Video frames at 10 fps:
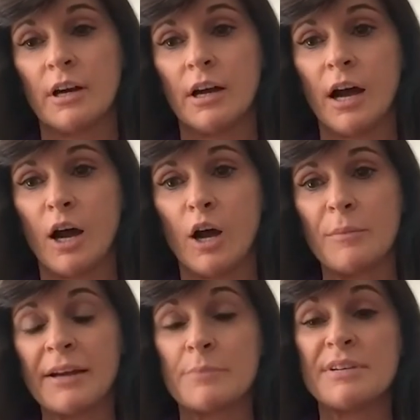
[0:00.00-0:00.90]

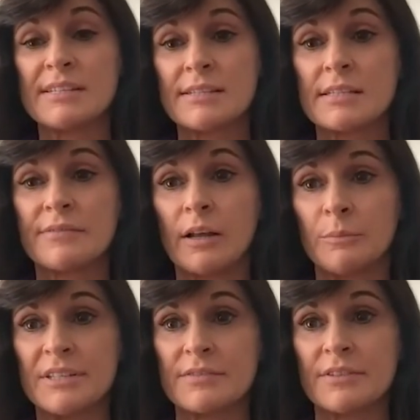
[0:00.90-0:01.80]
and a business
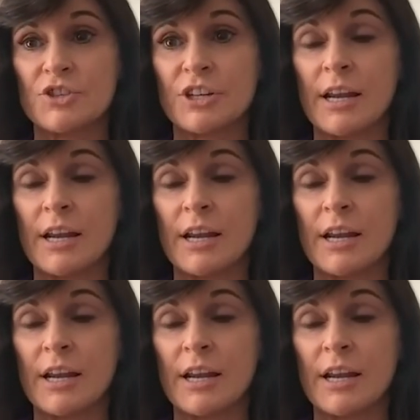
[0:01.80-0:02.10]
development division.